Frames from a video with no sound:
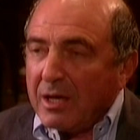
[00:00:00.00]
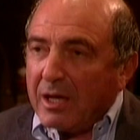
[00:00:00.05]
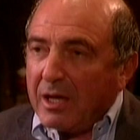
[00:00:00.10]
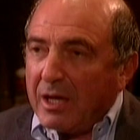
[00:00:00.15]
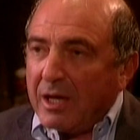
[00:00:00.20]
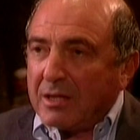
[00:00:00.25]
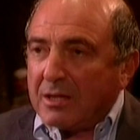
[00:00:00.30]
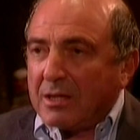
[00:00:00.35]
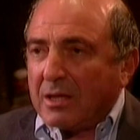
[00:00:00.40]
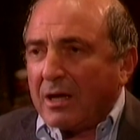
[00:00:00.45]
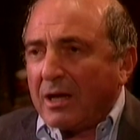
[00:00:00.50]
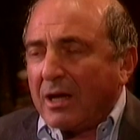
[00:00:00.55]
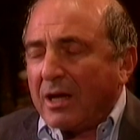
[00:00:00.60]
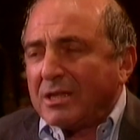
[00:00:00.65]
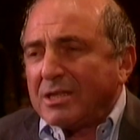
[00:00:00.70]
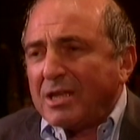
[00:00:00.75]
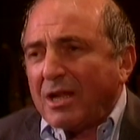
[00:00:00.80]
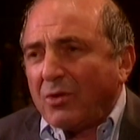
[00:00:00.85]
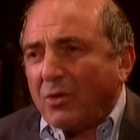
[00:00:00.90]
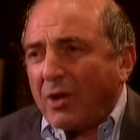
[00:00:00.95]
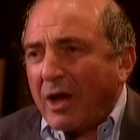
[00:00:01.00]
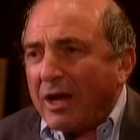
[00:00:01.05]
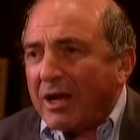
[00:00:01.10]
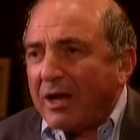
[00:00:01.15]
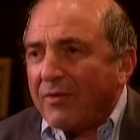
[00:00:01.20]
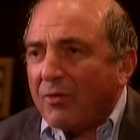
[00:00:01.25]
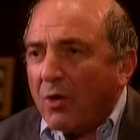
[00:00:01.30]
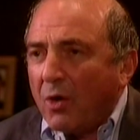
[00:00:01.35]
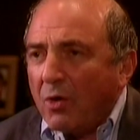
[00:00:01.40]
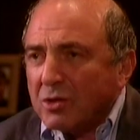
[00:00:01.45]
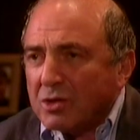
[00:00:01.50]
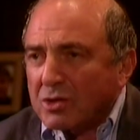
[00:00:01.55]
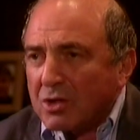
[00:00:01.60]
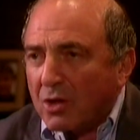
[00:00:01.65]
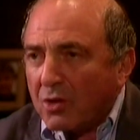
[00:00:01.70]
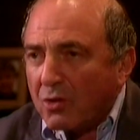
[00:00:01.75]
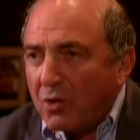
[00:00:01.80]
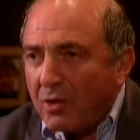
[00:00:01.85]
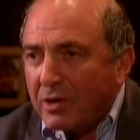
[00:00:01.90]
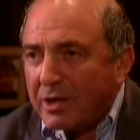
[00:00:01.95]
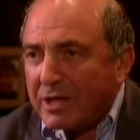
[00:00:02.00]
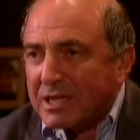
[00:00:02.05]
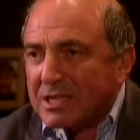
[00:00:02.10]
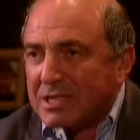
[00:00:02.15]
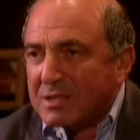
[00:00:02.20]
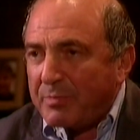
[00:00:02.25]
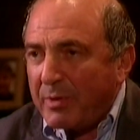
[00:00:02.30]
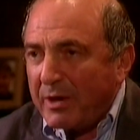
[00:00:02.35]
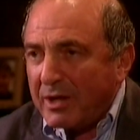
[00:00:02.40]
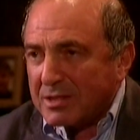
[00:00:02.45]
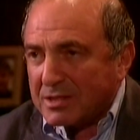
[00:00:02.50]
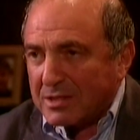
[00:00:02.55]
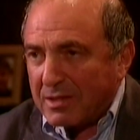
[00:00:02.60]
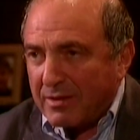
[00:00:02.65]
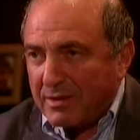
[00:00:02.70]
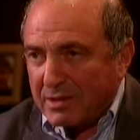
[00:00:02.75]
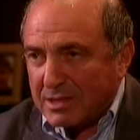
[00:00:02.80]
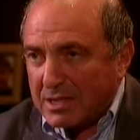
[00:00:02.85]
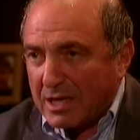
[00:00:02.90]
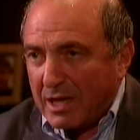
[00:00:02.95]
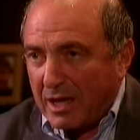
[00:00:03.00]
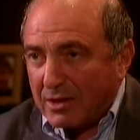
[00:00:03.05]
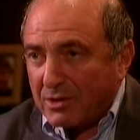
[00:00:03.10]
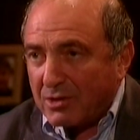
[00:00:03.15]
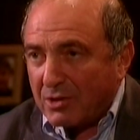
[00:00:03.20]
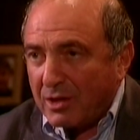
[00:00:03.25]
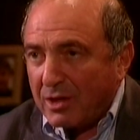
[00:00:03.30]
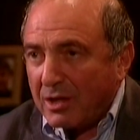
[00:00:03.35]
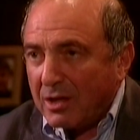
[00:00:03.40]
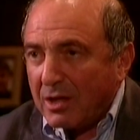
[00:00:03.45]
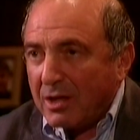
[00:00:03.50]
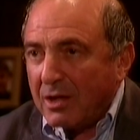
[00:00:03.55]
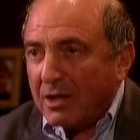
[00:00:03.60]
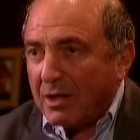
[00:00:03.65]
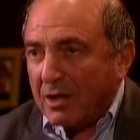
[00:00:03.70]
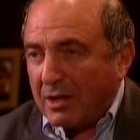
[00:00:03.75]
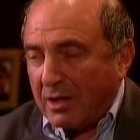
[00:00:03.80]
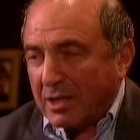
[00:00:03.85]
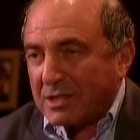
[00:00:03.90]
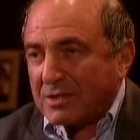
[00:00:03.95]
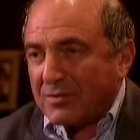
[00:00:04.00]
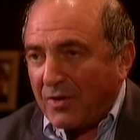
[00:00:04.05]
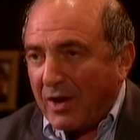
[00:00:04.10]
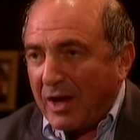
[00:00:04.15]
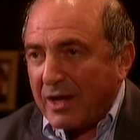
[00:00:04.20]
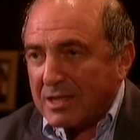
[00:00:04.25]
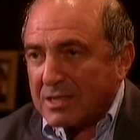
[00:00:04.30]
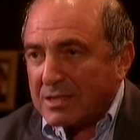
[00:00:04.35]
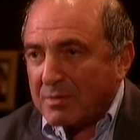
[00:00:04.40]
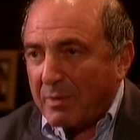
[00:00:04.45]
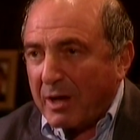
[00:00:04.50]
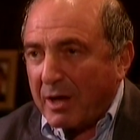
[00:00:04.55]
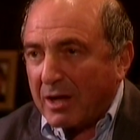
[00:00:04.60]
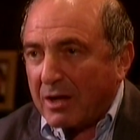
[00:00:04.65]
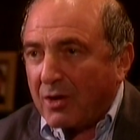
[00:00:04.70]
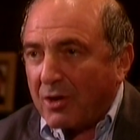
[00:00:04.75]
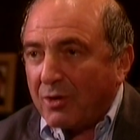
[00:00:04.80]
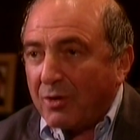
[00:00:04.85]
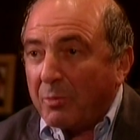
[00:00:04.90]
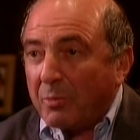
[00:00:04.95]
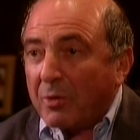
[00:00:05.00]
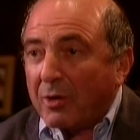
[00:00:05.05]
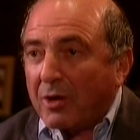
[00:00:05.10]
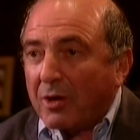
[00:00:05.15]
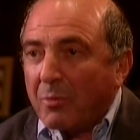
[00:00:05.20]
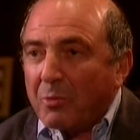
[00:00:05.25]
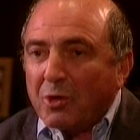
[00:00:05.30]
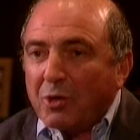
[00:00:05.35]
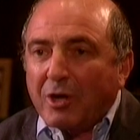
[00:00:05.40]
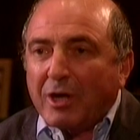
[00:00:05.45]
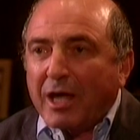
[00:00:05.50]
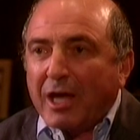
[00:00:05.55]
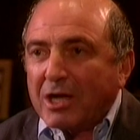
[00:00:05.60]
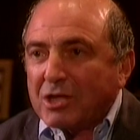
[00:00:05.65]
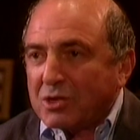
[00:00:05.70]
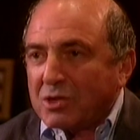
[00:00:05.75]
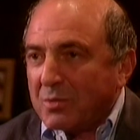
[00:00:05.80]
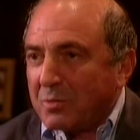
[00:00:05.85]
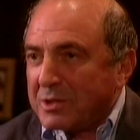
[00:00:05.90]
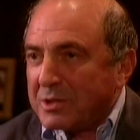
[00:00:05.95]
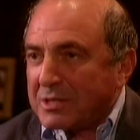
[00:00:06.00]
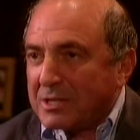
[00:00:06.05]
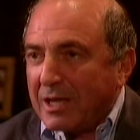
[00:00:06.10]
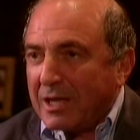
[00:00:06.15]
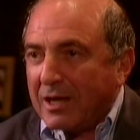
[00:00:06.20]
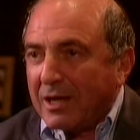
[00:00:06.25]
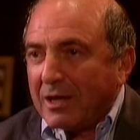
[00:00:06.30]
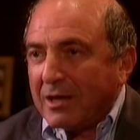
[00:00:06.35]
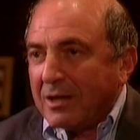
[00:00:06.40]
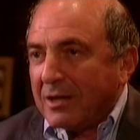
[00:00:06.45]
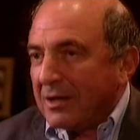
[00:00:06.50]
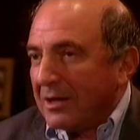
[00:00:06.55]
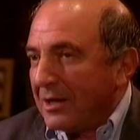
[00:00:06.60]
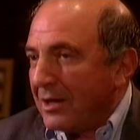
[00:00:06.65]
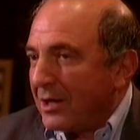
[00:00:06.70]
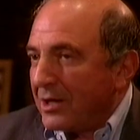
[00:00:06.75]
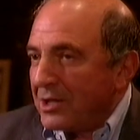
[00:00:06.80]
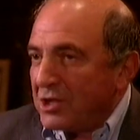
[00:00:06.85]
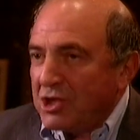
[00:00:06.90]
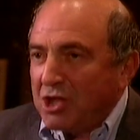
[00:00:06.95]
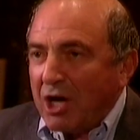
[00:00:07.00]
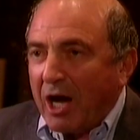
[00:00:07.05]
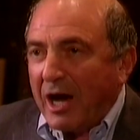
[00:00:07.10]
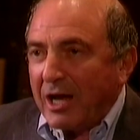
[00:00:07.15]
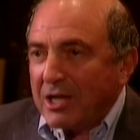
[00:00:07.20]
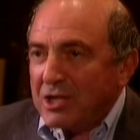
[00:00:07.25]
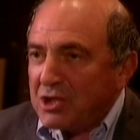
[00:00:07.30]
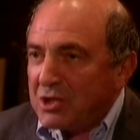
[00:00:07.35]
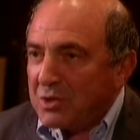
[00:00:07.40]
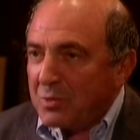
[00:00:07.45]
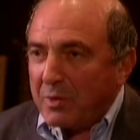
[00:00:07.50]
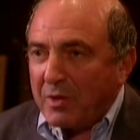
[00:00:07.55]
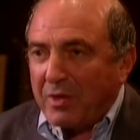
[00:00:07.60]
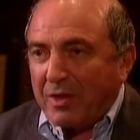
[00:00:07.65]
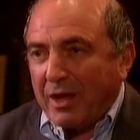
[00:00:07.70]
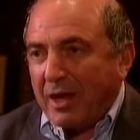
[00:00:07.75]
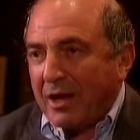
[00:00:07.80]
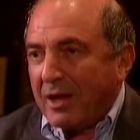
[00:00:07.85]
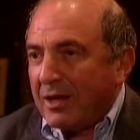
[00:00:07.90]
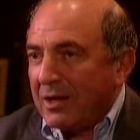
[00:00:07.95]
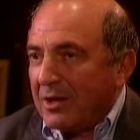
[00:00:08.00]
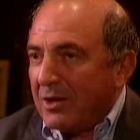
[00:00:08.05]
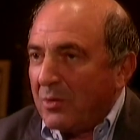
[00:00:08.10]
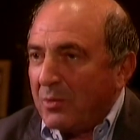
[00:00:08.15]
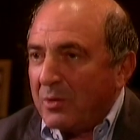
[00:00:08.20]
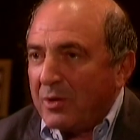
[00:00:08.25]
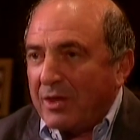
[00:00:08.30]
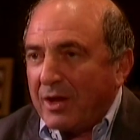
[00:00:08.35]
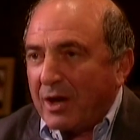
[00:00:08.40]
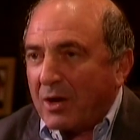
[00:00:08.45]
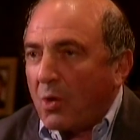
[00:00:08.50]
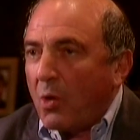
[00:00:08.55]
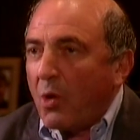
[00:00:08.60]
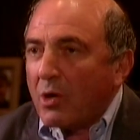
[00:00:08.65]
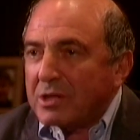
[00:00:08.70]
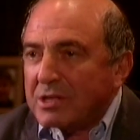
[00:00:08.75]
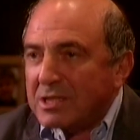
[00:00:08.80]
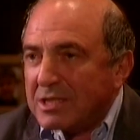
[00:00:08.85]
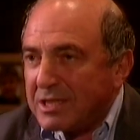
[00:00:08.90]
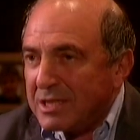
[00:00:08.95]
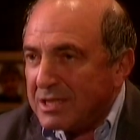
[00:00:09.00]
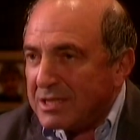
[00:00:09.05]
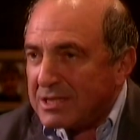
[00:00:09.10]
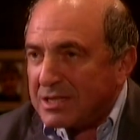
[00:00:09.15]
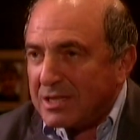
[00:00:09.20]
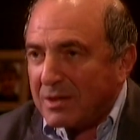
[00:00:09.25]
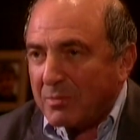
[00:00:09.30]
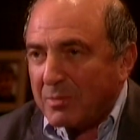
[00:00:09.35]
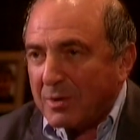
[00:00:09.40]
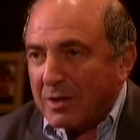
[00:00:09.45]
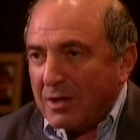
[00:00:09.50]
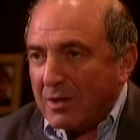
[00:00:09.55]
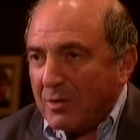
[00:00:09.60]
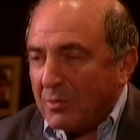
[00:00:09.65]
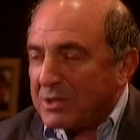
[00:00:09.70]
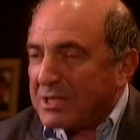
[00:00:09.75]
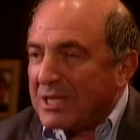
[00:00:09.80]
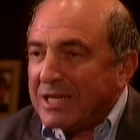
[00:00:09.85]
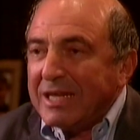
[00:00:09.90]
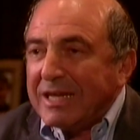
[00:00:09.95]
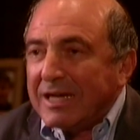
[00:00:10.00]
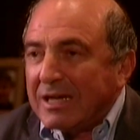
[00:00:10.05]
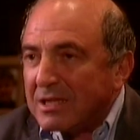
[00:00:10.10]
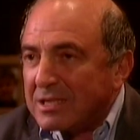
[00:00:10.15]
And I tell you, I have also a long experience in this country as far as my communication with the uh, judge, with the, with the court system, with legal